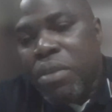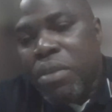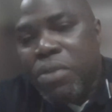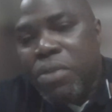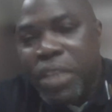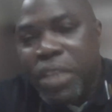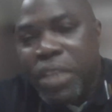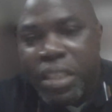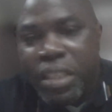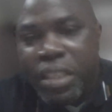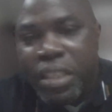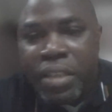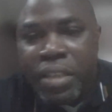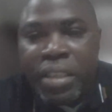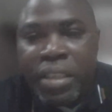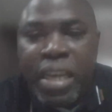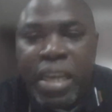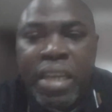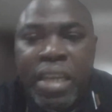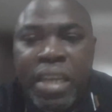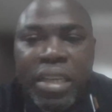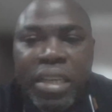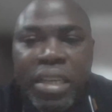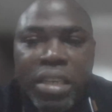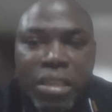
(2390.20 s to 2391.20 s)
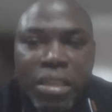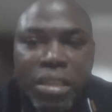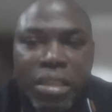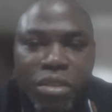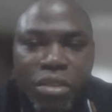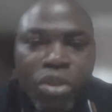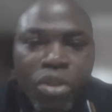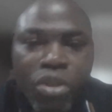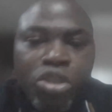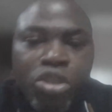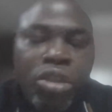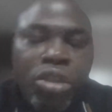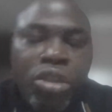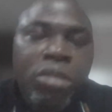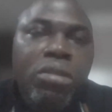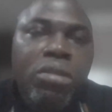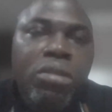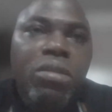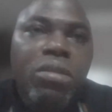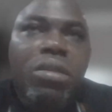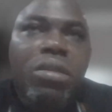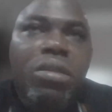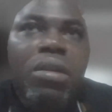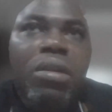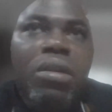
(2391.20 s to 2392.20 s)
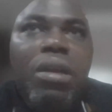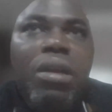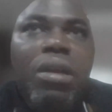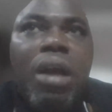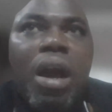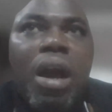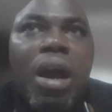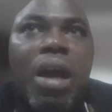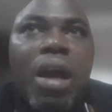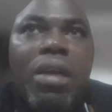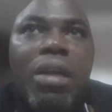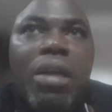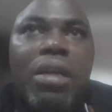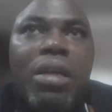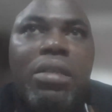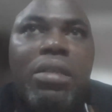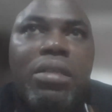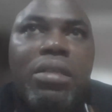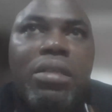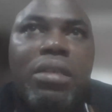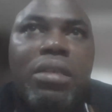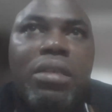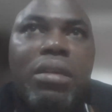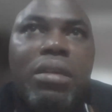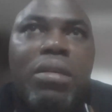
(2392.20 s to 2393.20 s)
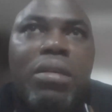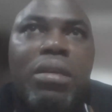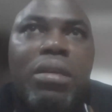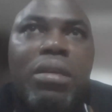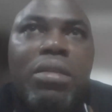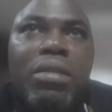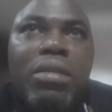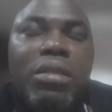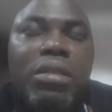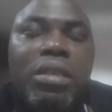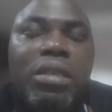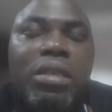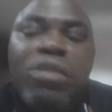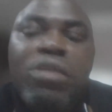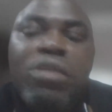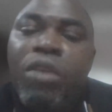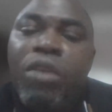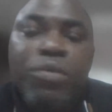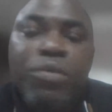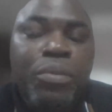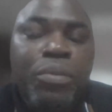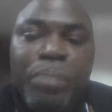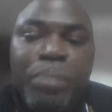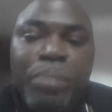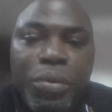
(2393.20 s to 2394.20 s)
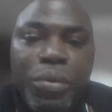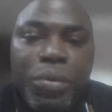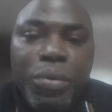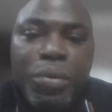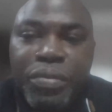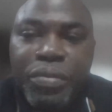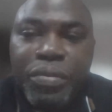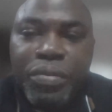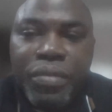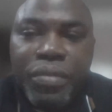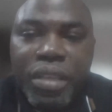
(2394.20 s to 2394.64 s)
reiterated in the discussion, uh, it's, it's, it's not foolproof.